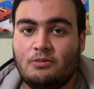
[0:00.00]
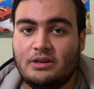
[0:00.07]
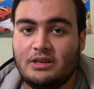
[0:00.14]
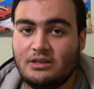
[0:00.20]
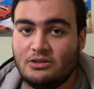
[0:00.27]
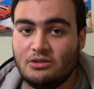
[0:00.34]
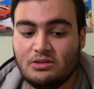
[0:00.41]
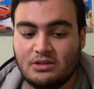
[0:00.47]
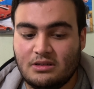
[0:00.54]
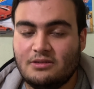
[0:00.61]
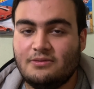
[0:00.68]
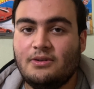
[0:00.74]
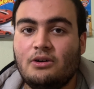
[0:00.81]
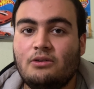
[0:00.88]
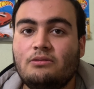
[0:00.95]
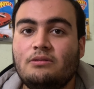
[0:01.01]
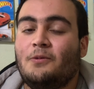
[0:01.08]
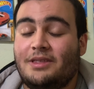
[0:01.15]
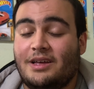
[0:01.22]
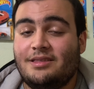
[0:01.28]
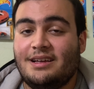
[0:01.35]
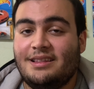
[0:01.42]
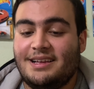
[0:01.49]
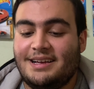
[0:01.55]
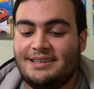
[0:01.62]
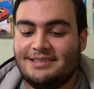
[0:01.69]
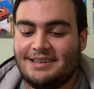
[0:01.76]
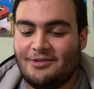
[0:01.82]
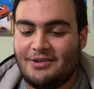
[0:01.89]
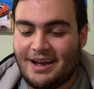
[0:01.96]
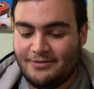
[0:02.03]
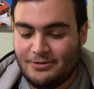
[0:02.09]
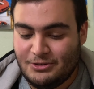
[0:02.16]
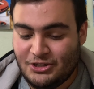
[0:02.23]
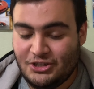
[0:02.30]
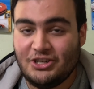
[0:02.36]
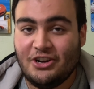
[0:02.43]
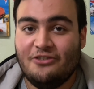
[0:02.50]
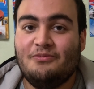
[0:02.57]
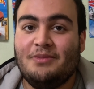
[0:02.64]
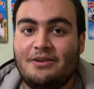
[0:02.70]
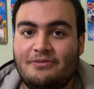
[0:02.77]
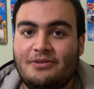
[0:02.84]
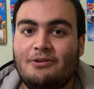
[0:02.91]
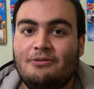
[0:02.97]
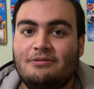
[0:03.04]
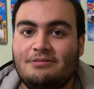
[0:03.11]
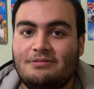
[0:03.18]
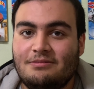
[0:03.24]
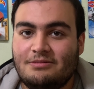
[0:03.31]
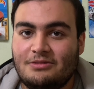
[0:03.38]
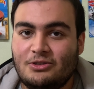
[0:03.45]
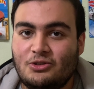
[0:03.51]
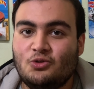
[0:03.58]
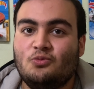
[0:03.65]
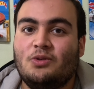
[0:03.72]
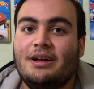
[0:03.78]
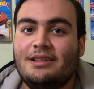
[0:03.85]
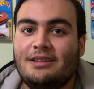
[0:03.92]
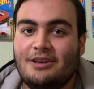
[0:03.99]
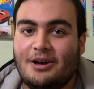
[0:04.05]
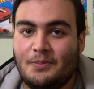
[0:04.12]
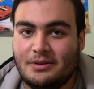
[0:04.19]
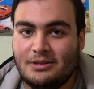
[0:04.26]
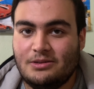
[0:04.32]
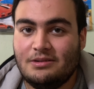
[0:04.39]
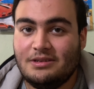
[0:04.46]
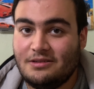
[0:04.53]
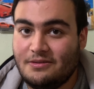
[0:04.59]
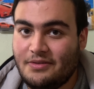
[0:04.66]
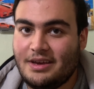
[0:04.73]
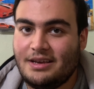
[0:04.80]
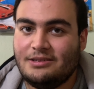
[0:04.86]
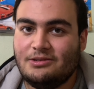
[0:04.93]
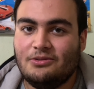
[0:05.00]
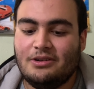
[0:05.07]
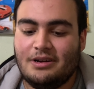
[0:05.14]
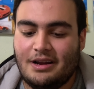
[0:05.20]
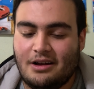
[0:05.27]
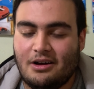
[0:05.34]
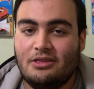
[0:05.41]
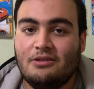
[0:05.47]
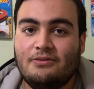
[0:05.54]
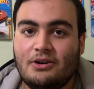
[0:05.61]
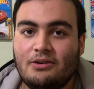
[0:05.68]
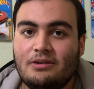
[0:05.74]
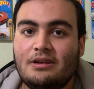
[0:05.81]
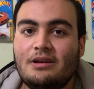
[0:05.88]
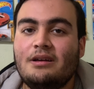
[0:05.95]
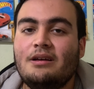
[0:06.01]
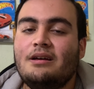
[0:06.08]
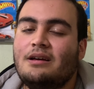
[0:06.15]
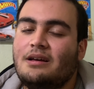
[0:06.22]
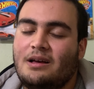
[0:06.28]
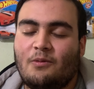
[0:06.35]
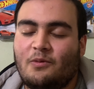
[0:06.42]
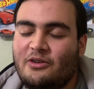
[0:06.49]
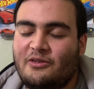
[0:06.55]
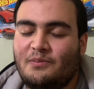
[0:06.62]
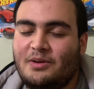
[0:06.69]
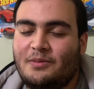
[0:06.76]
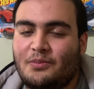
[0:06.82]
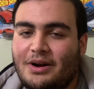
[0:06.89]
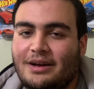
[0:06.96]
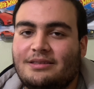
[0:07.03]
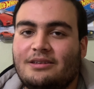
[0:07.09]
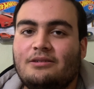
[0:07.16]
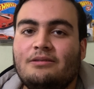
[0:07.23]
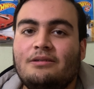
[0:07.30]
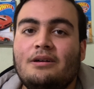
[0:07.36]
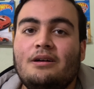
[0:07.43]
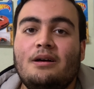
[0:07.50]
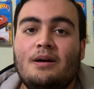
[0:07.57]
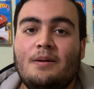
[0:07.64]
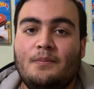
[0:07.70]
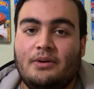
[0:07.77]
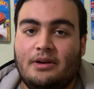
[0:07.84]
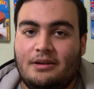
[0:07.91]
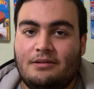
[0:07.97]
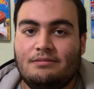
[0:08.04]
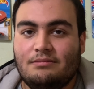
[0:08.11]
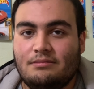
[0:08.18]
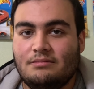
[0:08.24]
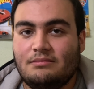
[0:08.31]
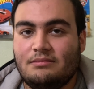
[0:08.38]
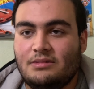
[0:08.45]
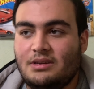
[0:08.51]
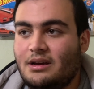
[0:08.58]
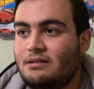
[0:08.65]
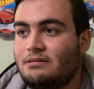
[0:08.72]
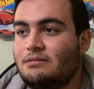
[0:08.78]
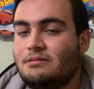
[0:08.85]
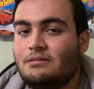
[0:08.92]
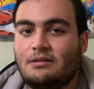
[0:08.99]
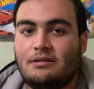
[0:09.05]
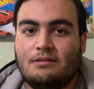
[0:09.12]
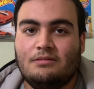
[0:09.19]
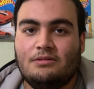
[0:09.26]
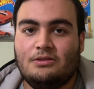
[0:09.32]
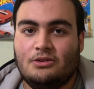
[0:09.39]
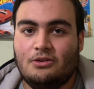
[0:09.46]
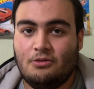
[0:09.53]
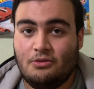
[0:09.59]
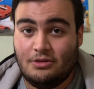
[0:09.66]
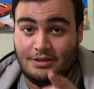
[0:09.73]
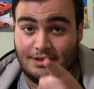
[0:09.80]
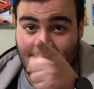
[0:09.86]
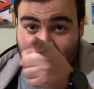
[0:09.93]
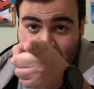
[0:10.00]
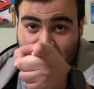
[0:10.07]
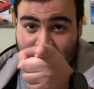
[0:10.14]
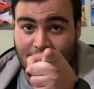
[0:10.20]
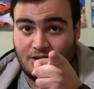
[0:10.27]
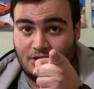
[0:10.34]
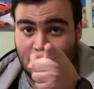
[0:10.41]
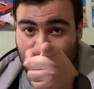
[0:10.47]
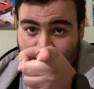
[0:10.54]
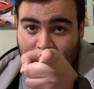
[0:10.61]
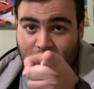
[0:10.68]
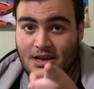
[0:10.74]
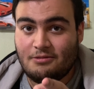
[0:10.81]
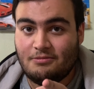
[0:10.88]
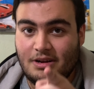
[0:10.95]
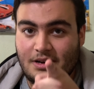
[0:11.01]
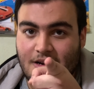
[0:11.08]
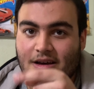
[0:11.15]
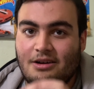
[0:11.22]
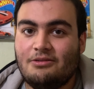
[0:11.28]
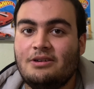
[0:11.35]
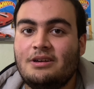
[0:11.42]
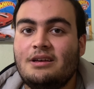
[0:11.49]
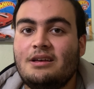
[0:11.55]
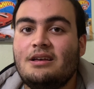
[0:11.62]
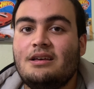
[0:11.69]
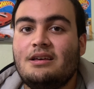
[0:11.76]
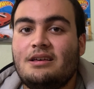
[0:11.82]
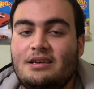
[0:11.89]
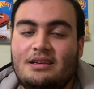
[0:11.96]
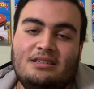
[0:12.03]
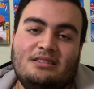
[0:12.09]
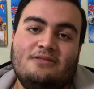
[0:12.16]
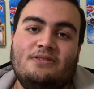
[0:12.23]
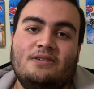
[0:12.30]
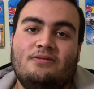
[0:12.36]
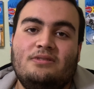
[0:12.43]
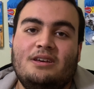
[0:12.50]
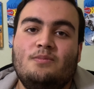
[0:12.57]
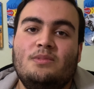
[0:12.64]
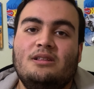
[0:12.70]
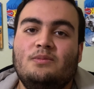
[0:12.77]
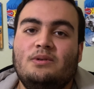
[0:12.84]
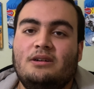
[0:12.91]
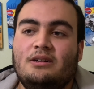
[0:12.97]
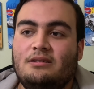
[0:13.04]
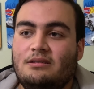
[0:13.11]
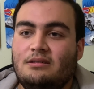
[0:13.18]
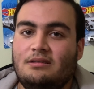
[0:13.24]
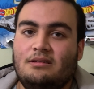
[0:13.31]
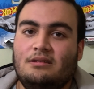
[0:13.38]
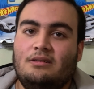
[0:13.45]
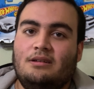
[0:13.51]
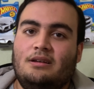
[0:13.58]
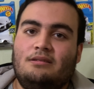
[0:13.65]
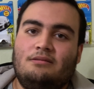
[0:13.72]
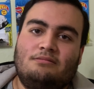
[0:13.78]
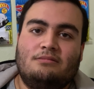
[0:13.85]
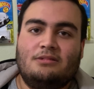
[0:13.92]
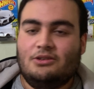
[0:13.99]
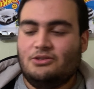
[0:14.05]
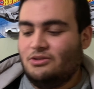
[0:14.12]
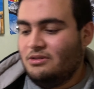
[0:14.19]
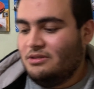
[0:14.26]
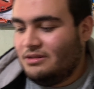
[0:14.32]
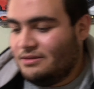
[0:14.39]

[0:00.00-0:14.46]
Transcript: when he's using his phone. Without that lens, I would have to shove my phone directly up into his face, or on the phone. It wouldn't have been practical. But yeah, so the lens that you're looking at right now is the 58mm, and I'll show you the